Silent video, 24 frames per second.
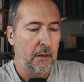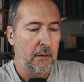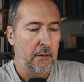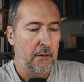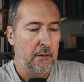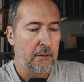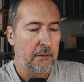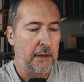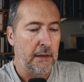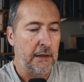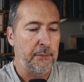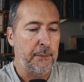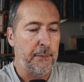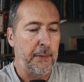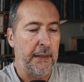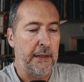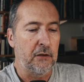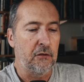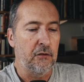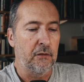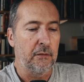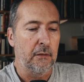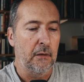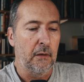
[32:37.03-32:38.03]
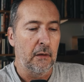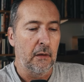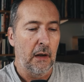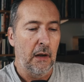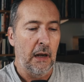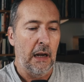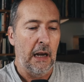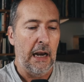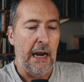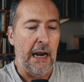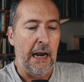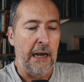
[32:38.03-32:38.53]
Next page.
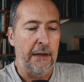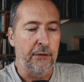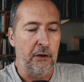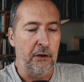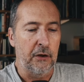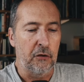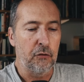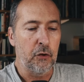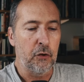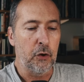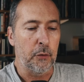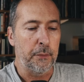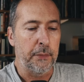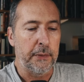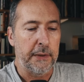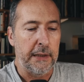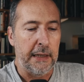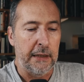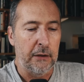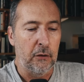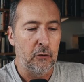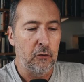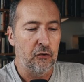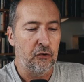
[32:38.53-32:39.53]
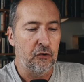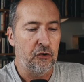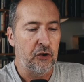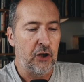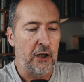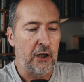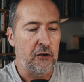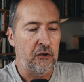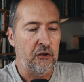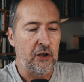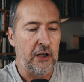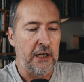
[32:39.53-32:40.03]
And the group cannot
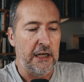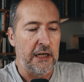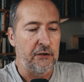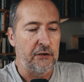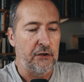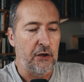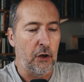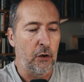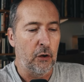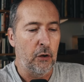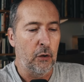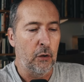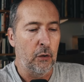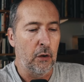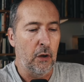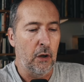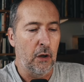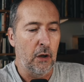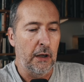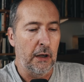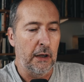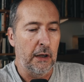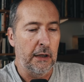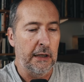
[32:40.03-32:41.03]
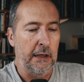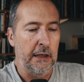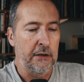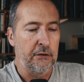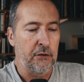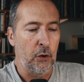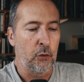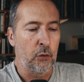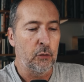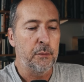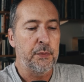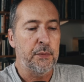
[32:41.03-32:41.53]
judge its
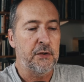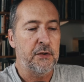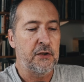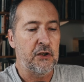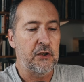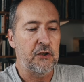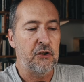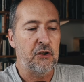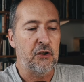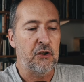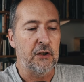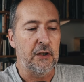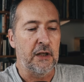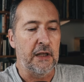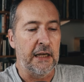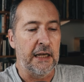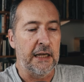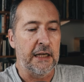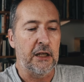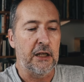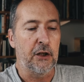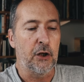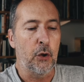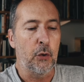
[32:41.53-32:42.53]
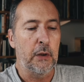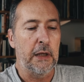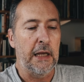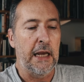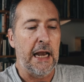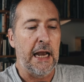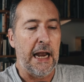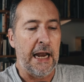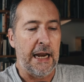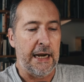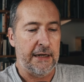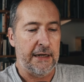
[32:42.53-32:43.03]
own position. It can only
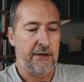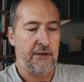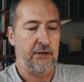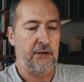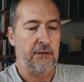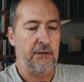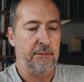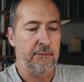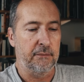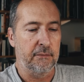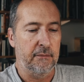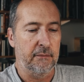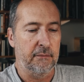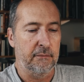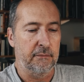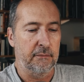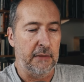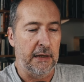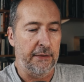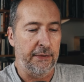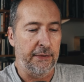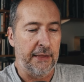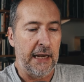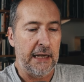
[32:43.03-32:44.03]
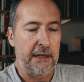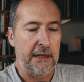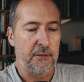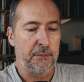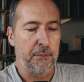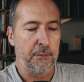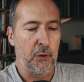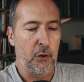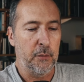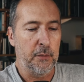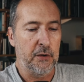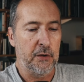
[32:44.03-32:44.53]
act at that
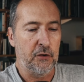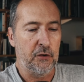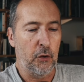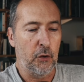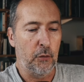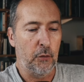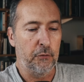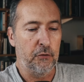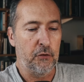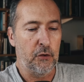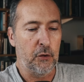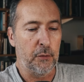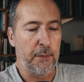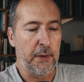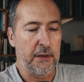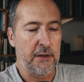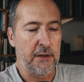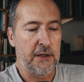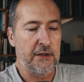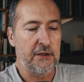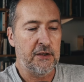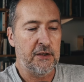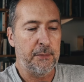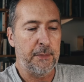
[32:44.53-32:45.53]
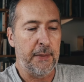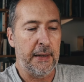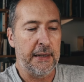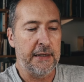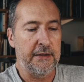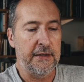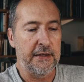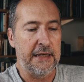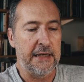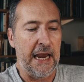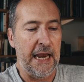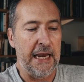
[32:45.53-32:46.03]
moment. To participate
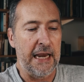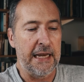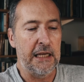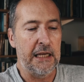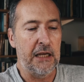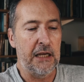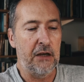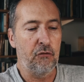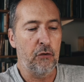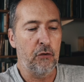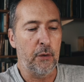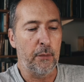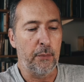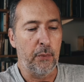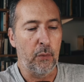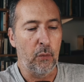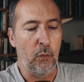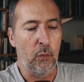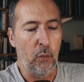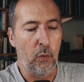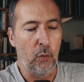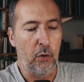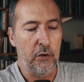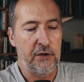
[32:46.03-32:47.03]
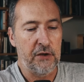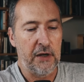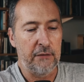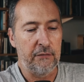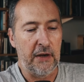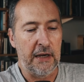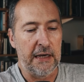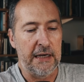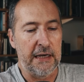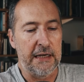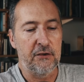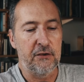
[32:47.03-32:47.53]
in any group,
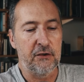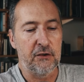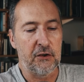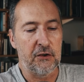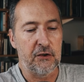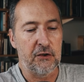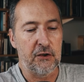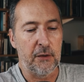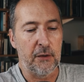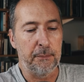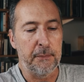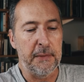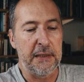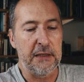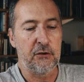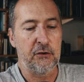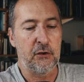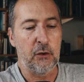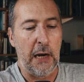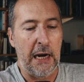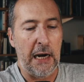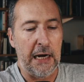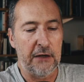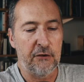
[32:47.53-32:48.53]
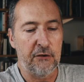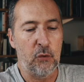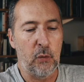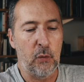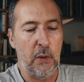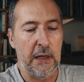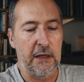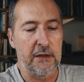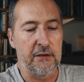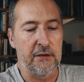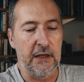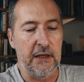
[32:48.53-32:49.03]
whatever, is to submit to
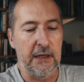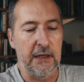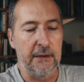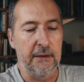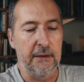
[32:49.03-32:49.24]
actuality,